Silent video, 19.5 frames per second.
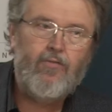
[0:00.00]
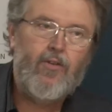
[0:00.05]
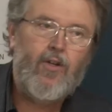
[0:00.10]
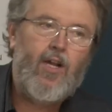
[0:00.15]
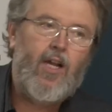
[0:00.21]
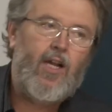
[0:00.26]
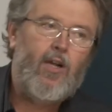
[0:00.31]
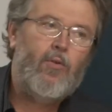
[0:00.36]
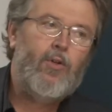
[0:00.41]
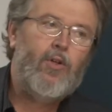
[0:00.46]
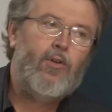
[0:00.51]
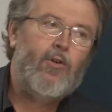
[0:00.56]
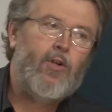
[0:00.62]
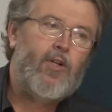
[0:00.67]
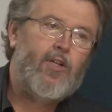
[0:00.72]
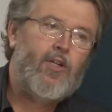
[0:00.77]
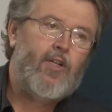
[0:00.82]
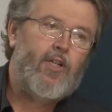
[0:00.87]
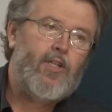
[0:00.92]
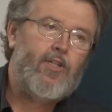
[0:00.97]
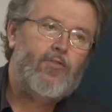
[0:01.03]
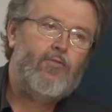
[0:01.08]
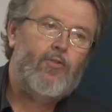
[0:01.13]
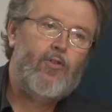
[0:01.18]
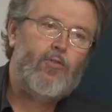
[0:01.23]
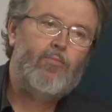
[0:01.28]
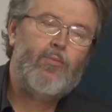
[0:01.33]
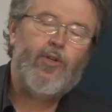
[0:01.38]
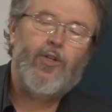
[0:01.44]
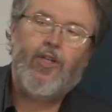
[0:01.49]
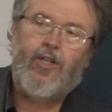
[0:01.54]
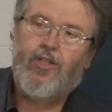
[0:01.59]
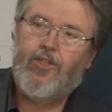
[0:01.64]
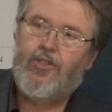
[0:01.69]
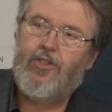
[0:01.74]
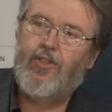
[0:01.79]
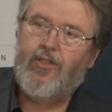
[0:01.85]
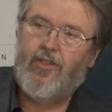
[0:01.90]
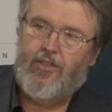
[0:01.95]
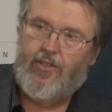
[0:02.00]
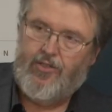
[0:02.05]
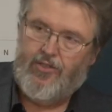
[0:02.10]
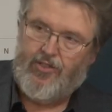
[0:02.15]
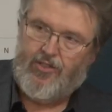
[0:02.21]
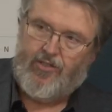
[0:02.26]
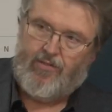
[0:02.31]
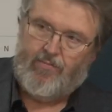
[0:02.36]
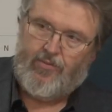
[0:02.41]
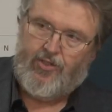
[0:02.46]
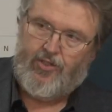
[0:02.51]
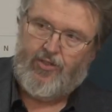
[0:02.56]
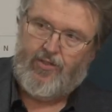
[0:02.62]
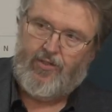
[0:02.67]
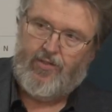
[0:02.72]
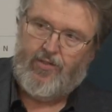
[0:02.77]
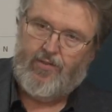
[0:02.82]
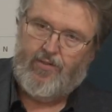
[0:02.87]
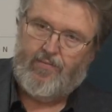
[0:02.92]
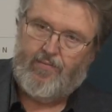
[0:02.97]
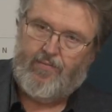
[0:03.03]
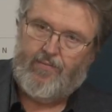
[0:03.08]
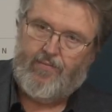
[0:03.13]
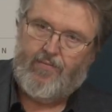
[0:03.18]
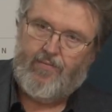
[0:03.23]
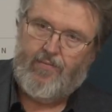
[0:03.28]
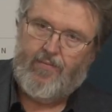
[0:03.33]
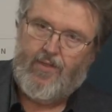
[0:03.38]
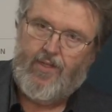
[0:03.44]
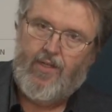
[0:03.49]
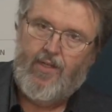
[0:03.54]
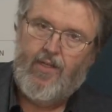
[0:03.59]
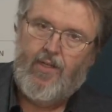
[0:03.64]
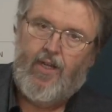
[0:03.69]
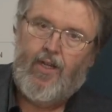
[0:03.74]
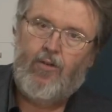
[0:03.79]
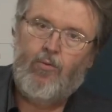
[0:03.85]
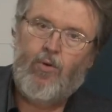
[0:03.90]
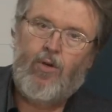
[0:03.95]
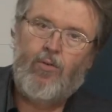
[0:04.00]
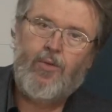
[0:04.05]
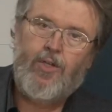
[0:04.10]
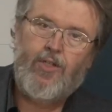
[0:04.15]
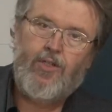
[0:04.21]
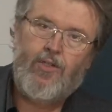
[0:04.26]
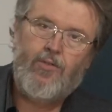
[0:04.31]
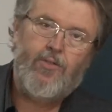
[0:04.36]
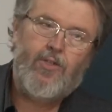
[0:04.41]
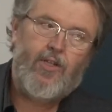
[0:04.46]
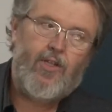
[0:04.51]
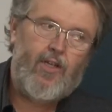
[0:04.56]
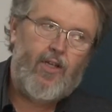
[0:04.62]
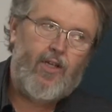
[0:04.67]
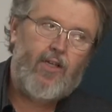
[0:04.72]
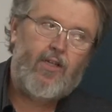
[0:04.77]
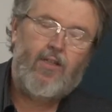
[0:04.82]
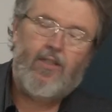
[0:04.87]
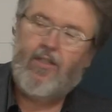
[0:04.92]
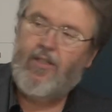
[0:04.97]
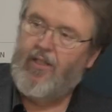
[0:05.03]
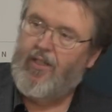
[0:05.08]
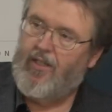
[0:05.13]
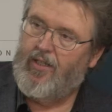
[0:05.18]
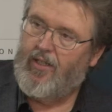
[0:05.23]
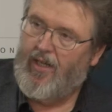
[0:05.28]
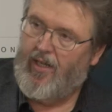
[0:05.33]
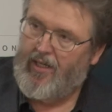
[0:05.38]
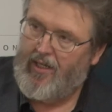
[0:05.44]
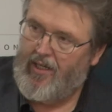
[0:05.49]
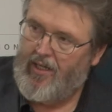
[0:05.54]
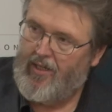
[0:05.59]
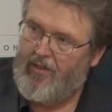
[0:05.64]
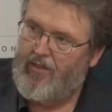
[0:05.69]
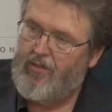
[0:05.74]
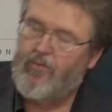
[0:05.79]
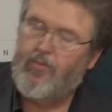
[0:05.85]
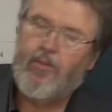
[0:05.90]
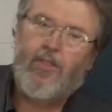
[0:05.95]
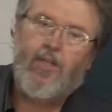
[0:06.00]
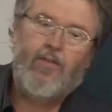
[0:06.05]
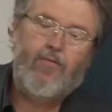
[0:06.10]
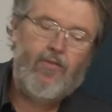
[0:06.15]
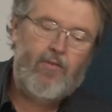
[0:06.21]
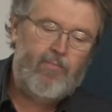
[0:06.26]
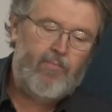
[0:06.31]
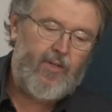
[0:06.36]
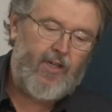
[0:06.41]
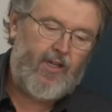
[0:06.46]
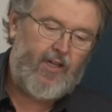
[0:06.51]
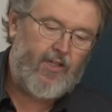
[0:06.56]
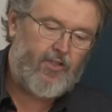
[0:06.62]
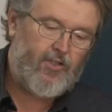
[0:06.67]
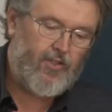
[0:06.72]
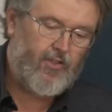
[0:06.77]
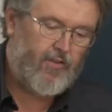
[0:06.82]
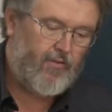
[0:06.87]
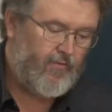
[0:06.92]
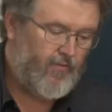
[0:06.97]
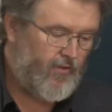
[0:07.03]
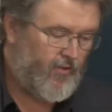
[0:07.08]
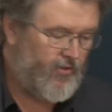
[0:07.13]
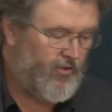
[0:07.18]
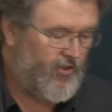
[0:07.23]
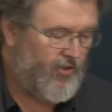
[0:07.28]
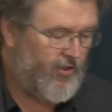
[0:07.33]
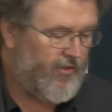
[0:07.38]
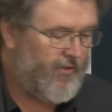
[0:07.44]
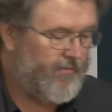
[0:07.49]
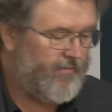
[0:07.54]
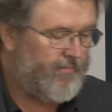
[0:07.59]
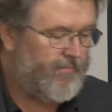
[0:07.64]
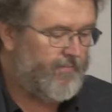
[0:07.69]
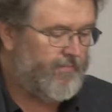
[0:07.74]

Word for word: for how we organize food production and consumption. And what we do today, in, again, will have impacts in the future.